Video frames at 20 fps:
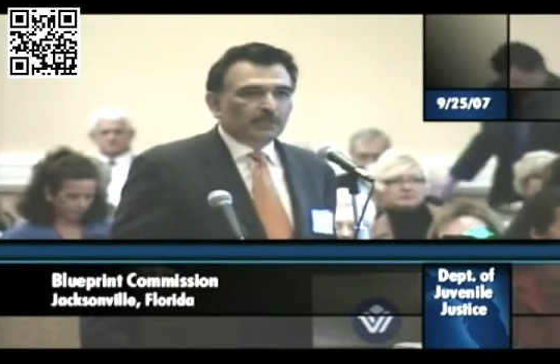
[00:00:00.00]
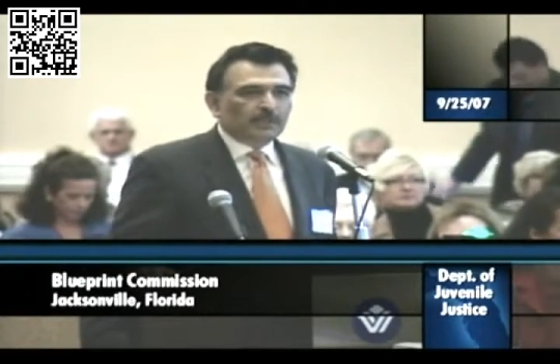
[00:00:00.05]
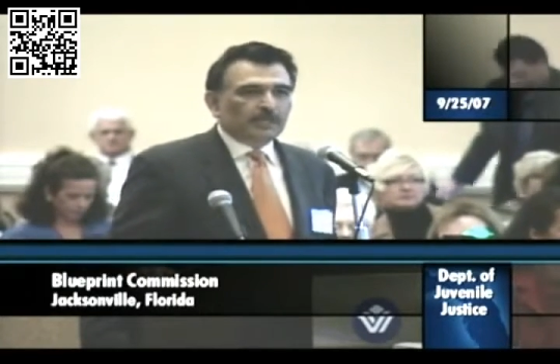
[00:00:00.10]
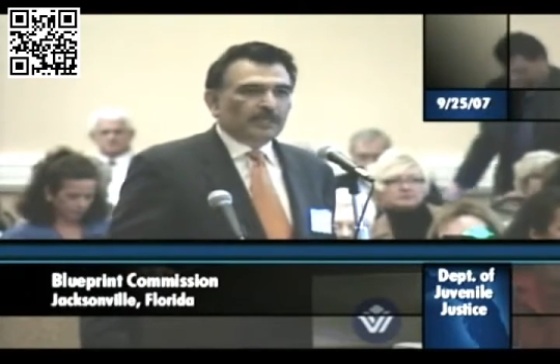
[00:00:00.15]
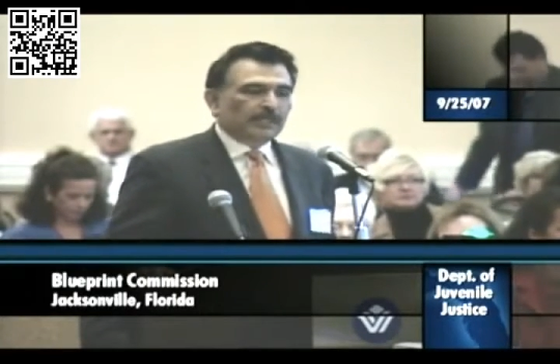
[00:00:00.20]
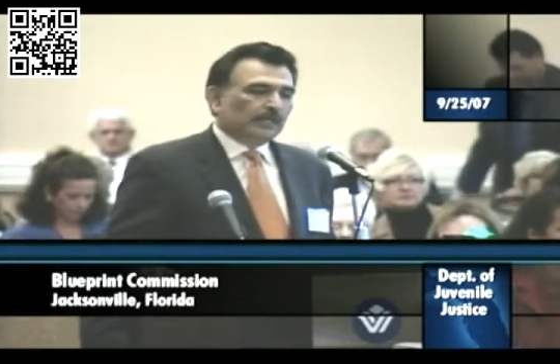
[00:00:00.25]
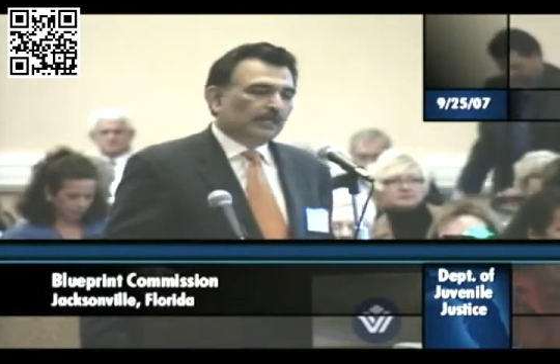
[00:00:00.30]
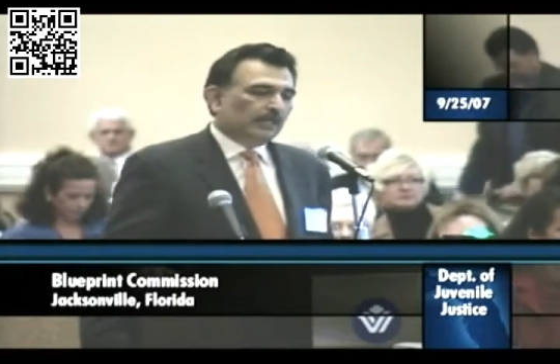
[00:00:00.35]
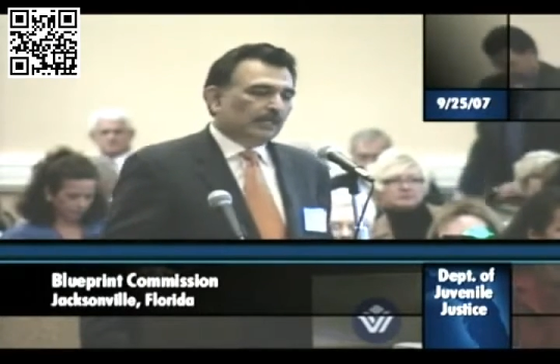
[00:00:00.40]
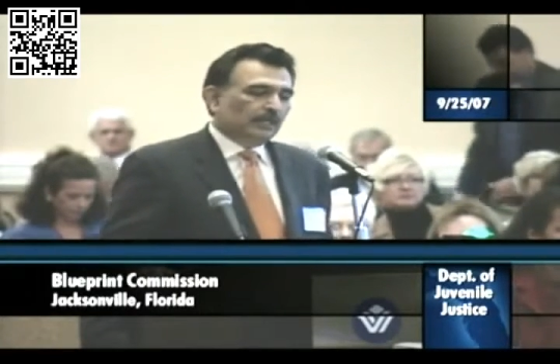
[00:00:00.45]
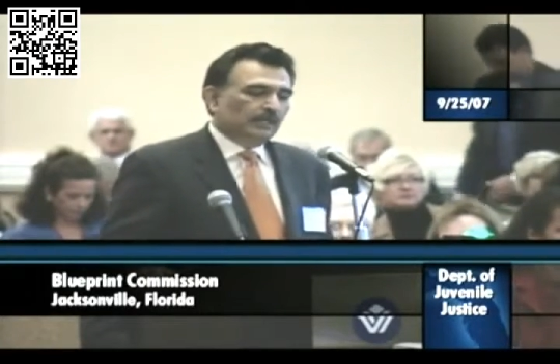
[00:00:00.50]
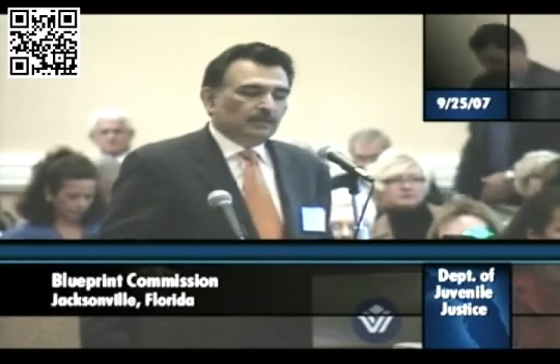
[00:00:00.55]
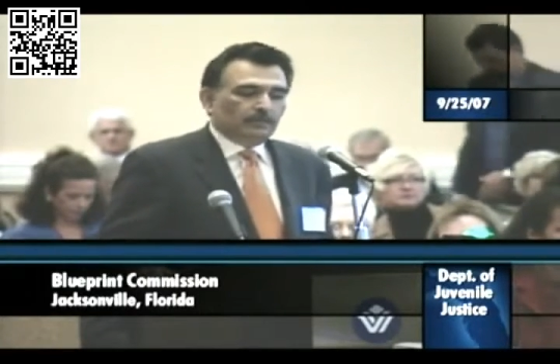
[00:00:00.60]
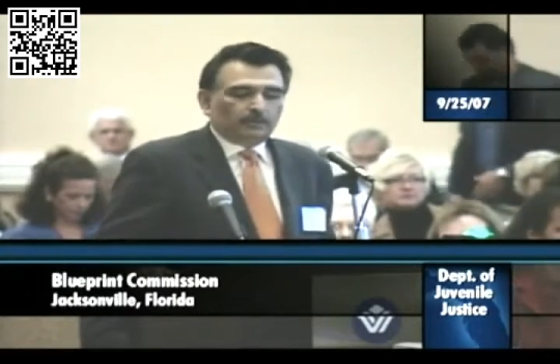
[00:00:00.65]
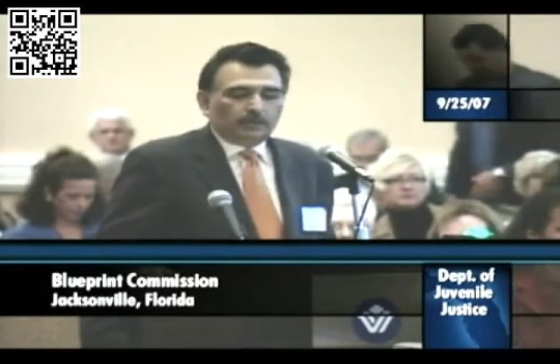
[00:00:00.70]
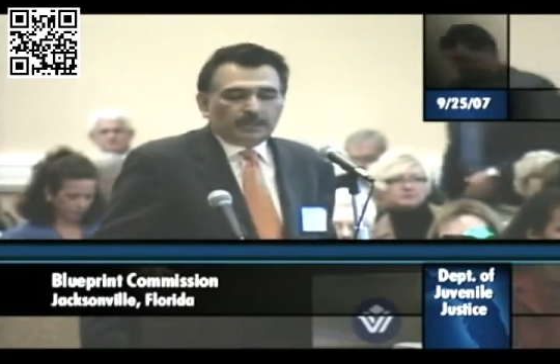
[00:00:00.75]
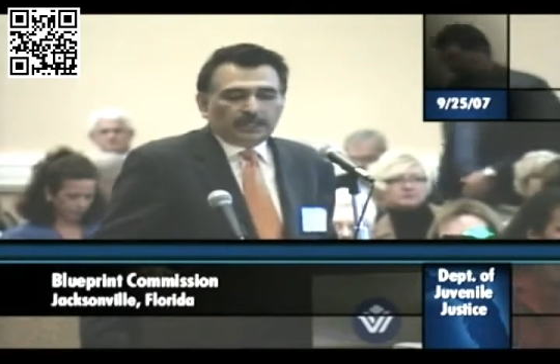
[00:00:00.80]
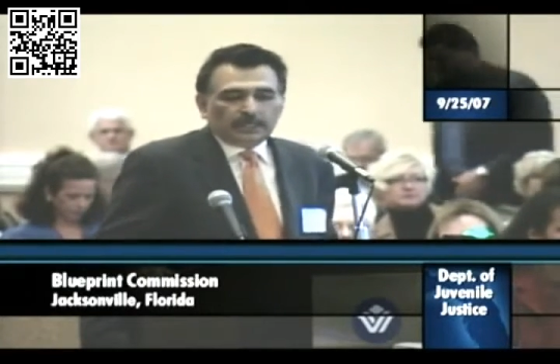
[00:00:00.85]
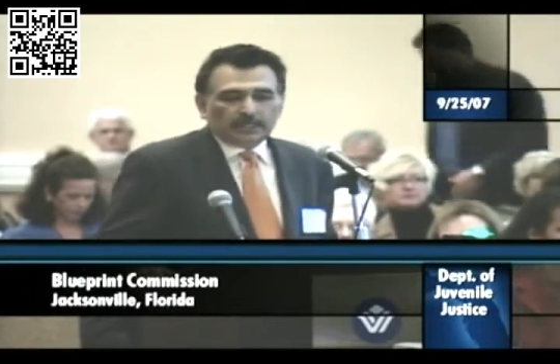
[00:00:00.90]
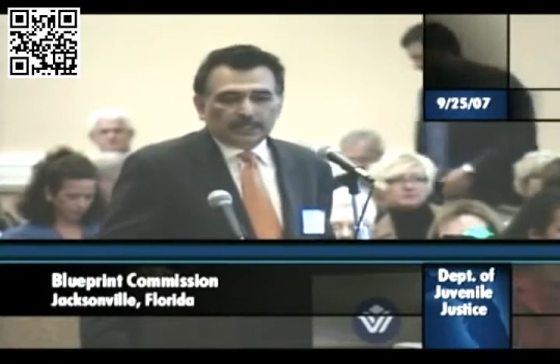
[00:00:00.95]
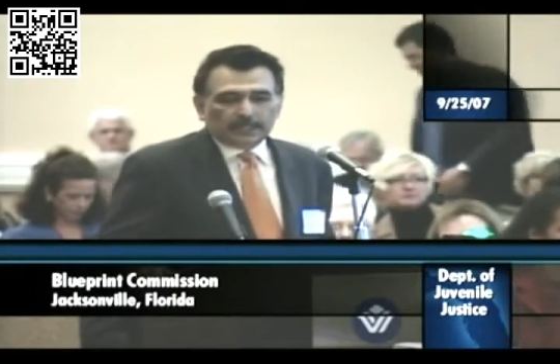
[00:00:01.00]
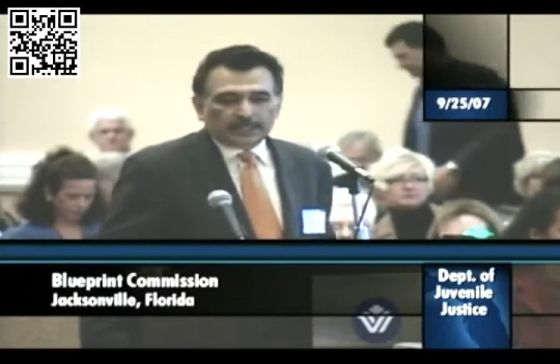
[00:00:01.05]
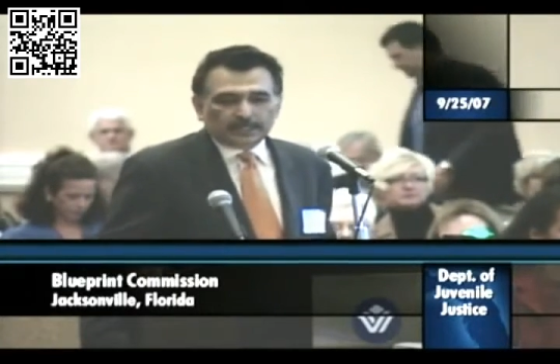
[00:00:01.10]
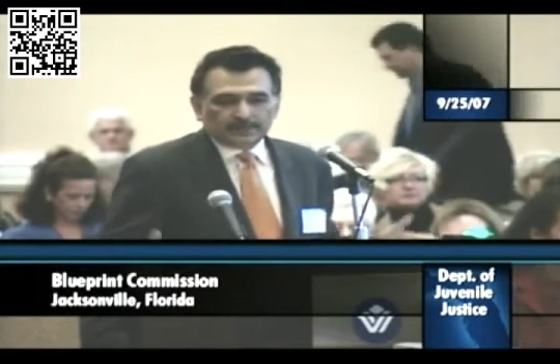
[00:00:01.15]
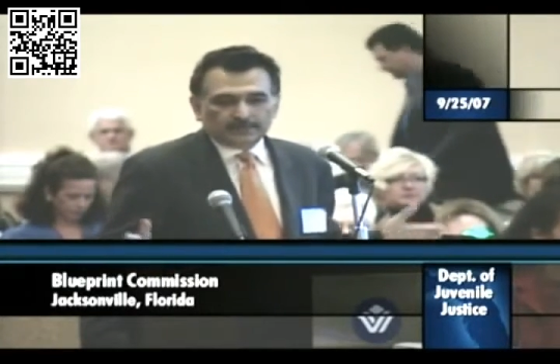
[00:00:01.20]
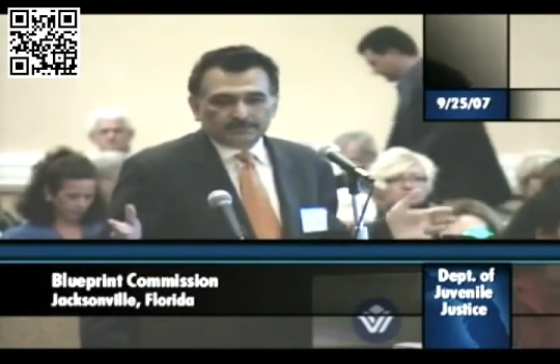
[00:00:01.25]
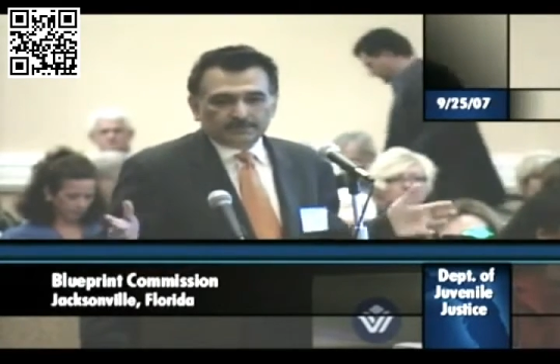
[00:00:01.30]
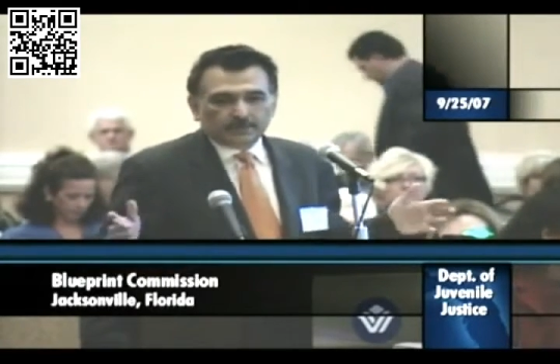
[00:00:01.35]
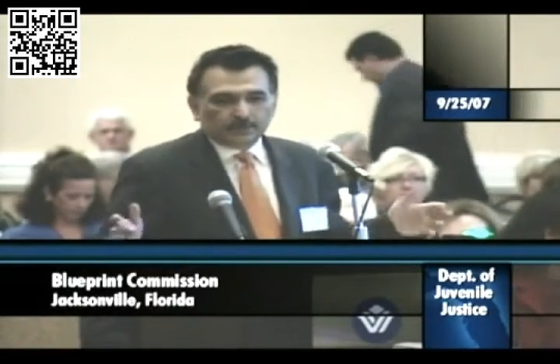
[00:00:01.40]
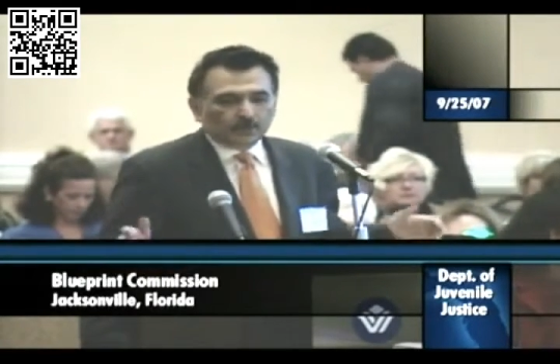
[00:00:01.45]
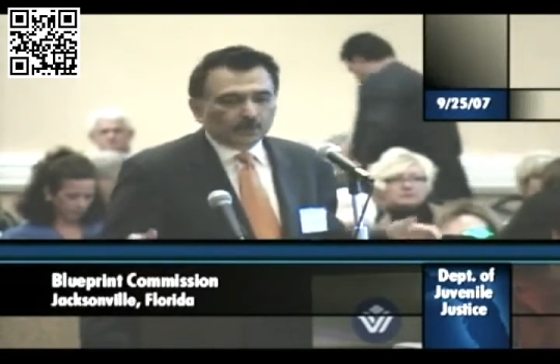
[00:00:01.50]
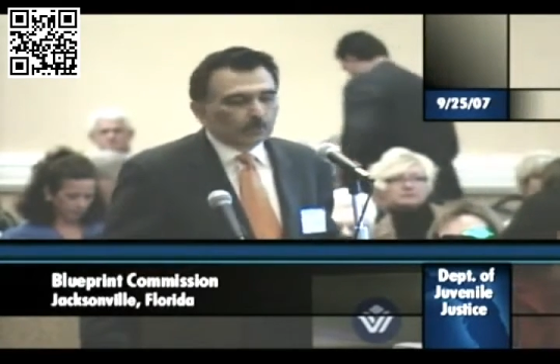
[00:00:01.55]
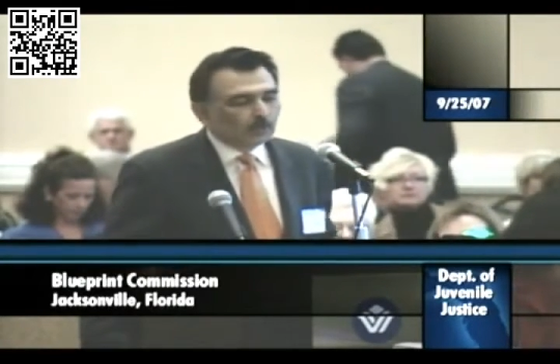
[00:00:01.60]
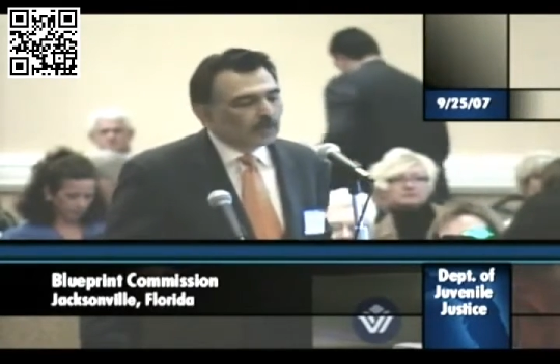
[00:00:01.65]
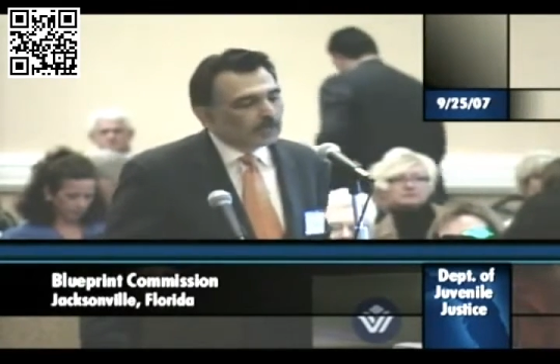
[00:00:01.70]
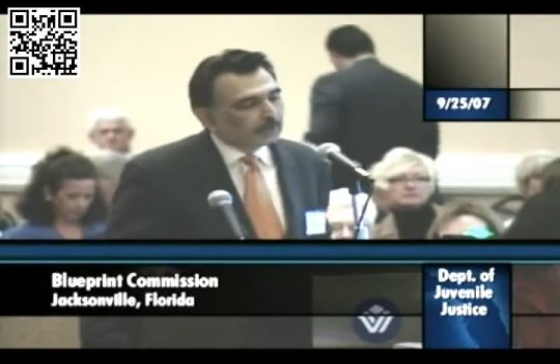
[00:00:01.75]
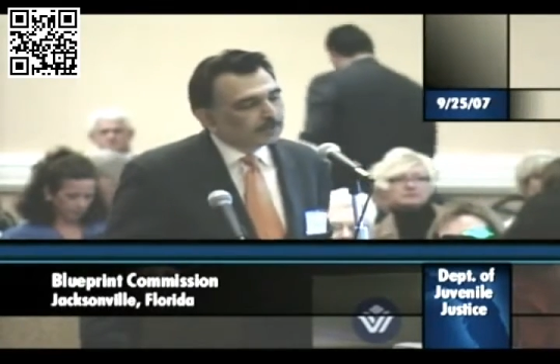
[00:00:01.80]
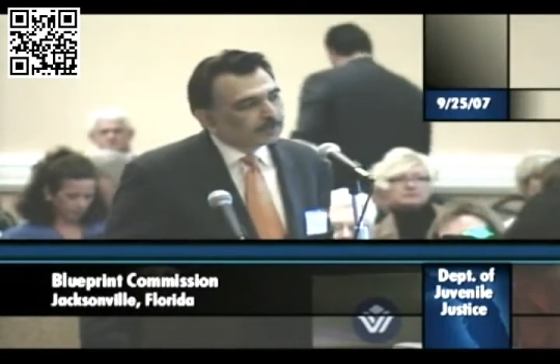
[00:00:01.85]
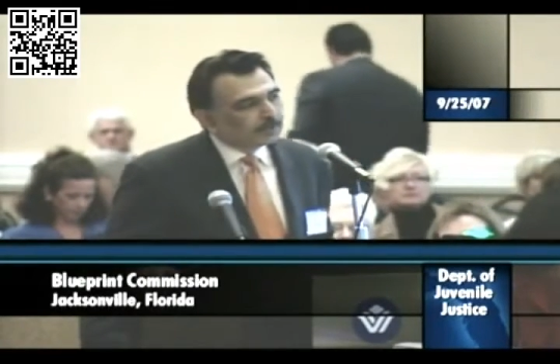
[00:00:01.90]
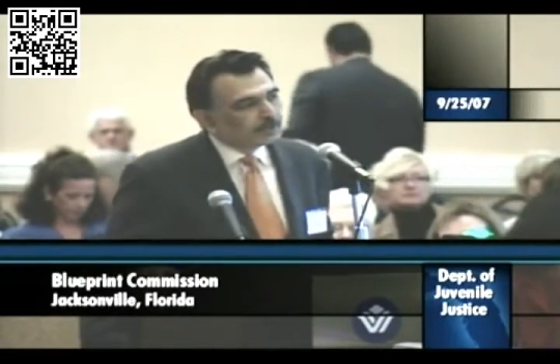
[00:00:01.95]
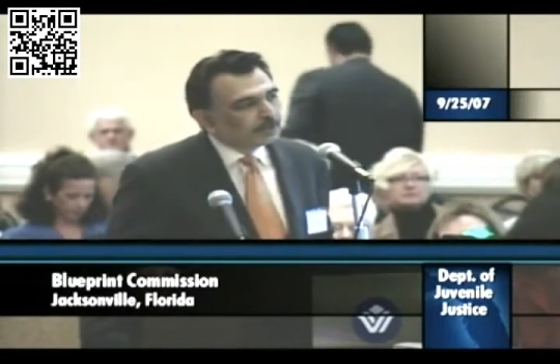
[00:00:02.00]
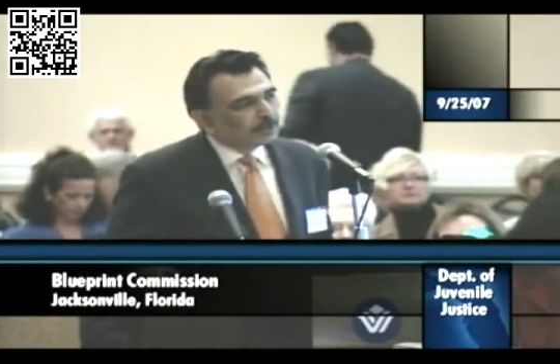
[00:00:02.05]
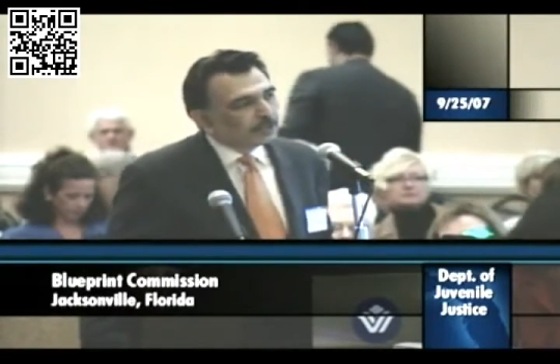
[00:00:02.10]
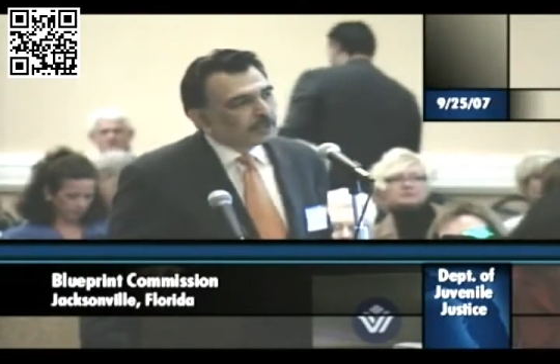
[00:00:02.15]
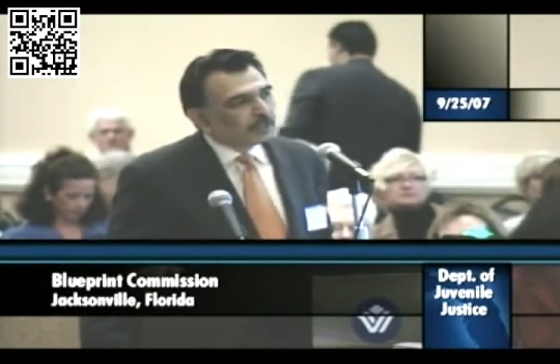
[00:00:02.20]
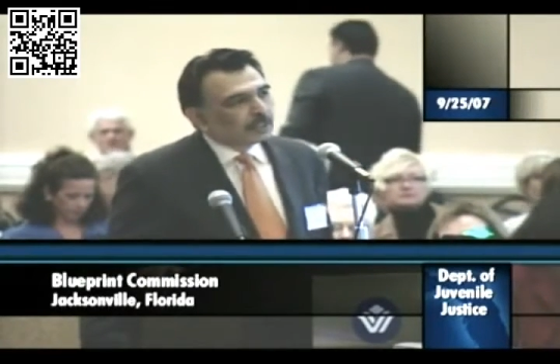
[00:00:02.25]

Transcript: where I grew up,